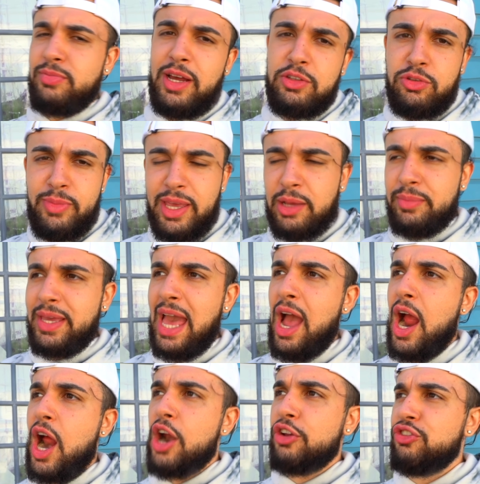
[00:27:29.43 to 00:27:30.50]
Might as well make them
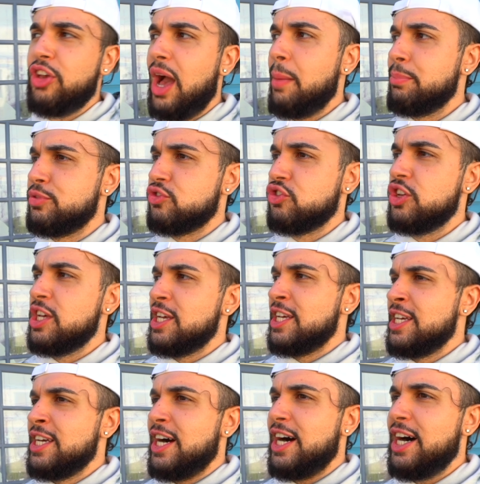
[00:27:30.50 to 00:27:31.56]
Garchomps.
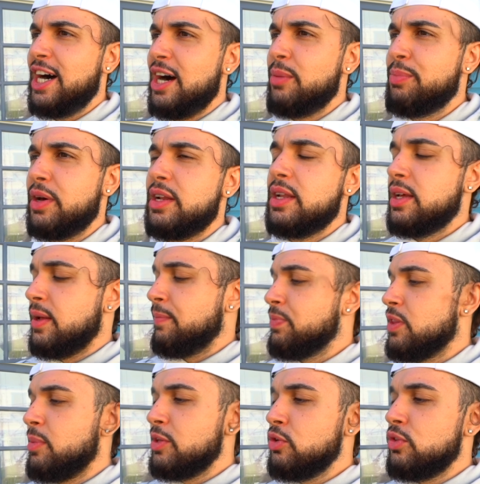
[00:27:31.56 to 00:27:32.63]
Uh, but
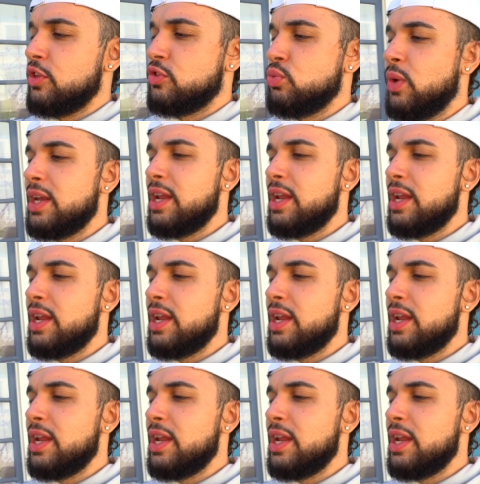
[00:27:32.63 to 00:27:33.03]
let me do this one